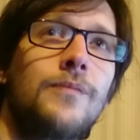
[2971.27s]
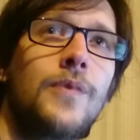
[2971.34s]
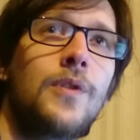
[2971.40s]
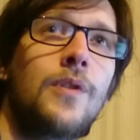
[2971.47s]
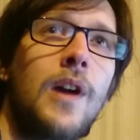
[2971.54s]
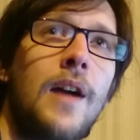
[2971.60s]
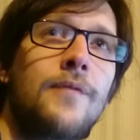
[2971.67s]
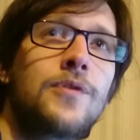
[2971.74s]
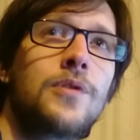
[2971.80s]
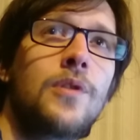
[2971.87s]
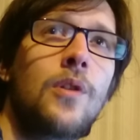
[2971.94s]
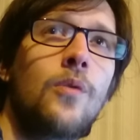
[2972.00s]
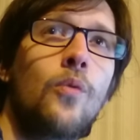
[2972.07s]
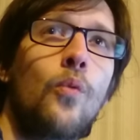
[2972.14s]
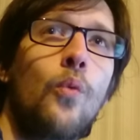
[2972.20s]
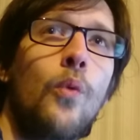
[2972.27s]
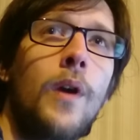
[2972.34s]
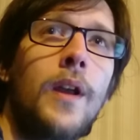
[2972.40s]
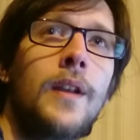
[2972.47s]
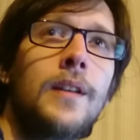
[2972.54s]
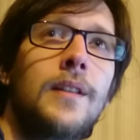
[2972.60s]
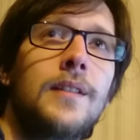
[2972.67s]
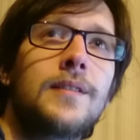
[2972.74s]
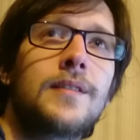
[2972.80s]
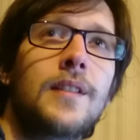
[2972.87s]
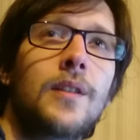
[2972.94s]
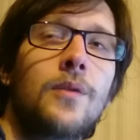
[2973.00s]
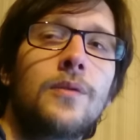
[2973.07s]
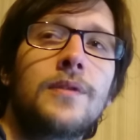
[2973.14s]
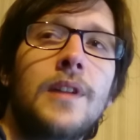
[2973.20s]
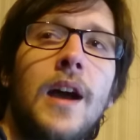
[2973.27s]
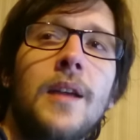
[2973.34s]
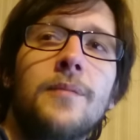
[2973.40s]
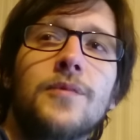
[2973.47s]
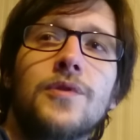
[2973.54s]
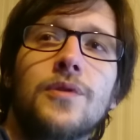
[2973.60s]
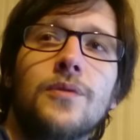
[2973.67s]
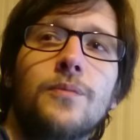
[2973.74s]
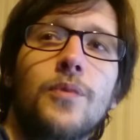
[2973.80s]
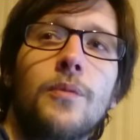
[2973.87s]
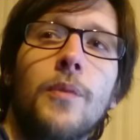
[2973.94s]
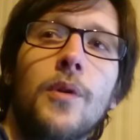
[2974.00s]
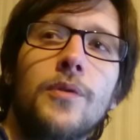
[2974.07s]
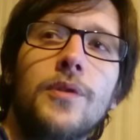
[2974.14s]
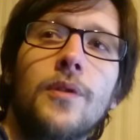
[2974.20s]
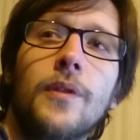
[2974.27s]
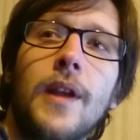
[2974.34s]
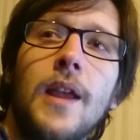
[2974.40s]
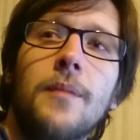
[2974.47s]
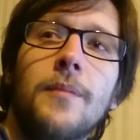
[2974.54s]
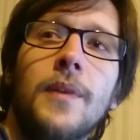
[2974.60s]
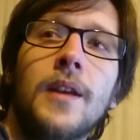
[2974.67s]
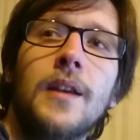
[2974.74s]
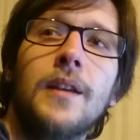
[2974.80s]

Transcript: you have to know when it's a good time to promote your game